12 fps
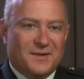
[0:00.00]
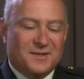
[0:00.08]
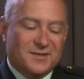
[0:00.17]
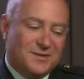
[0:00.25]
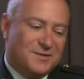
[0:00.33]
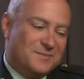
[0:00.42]

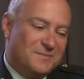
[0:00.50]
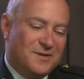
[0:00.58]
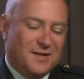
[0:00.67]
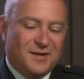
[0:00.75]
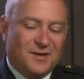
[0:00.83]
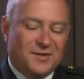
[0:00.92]
So,
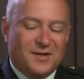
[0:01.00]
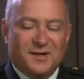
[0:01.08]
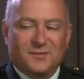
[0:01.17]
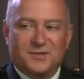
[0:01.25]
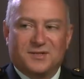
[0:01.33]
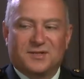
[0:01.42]
and not that
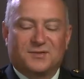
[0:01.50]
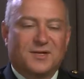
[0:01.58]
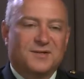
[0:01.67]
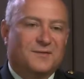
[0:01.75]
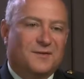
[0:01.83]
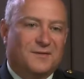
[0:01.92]
I was
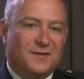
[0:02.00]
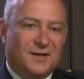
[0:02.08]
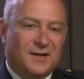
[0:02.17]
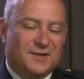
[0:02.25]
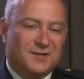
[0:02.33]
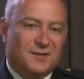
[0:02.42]
distrustful of the
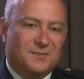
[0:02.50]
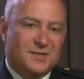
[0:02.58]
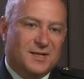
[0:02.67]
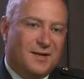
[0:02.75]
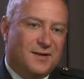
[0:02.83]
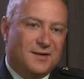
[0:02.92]
guys in the
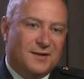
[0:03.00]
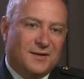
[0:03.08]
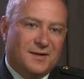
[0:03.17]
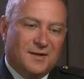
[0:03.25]
battalion,